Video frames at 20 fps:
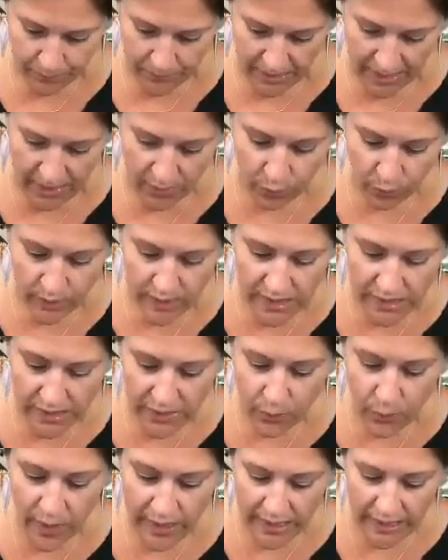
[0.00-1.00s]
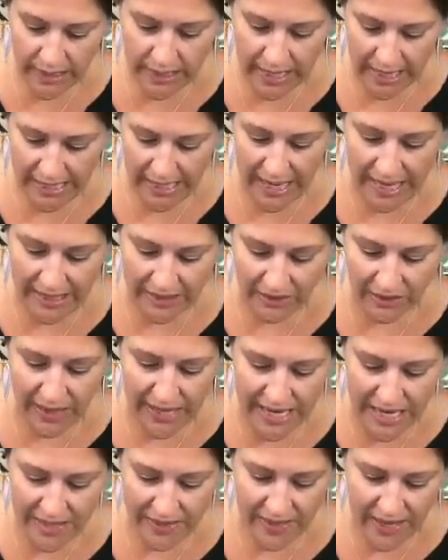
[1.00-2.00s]
I really wanted, I, I
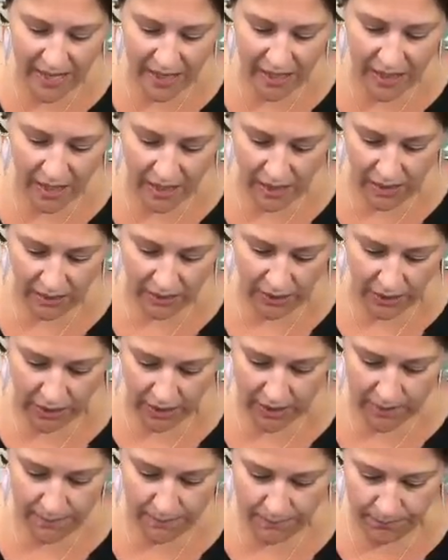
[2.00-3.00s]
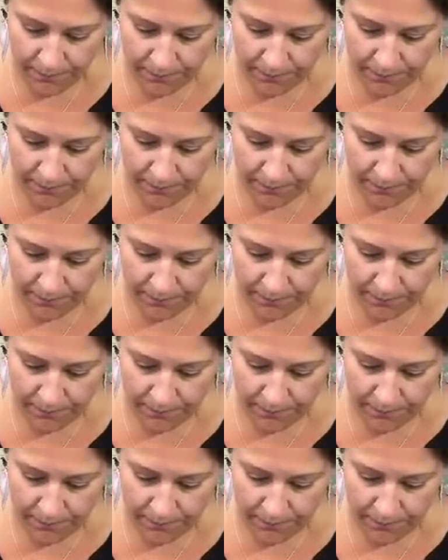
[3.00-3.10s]
like that color.